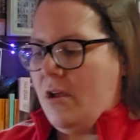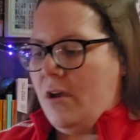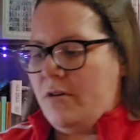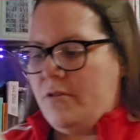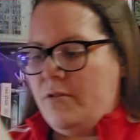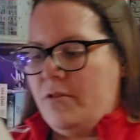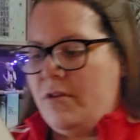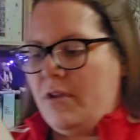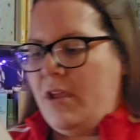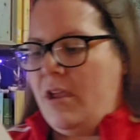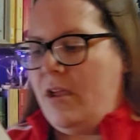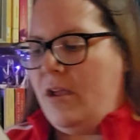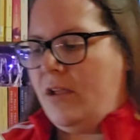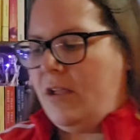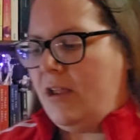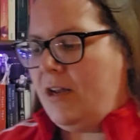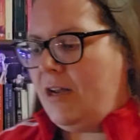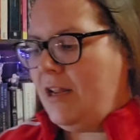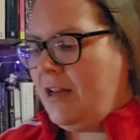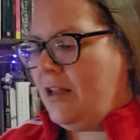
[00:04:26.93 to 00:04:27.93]
under the C
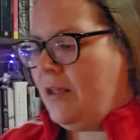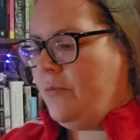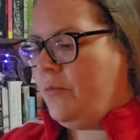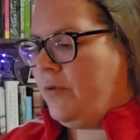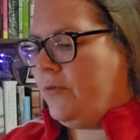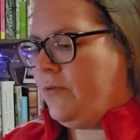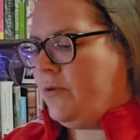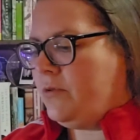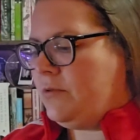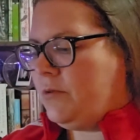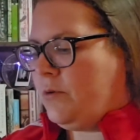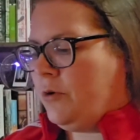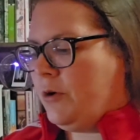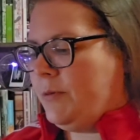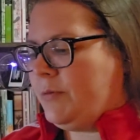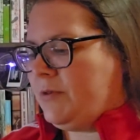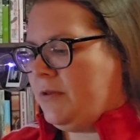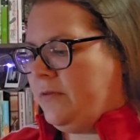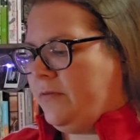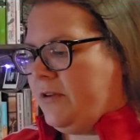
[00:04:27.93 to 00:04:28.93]
Canadian Provost
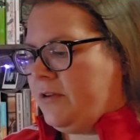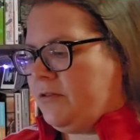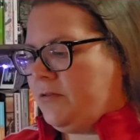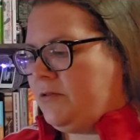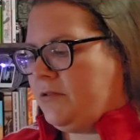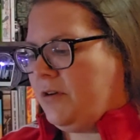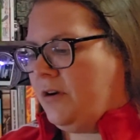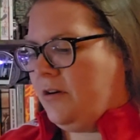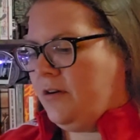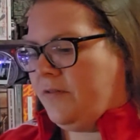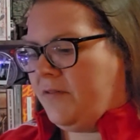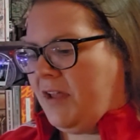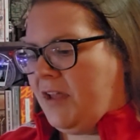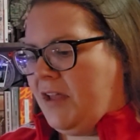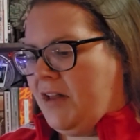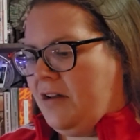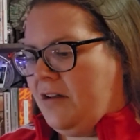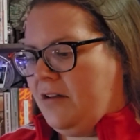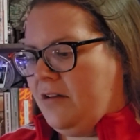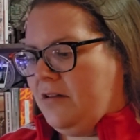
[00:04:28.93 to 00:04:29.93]
Corps and the Veterans Guard of
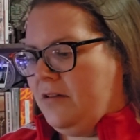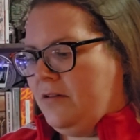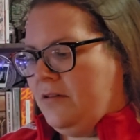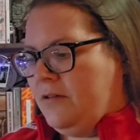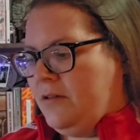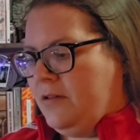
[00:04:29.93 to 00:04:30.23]
Canada.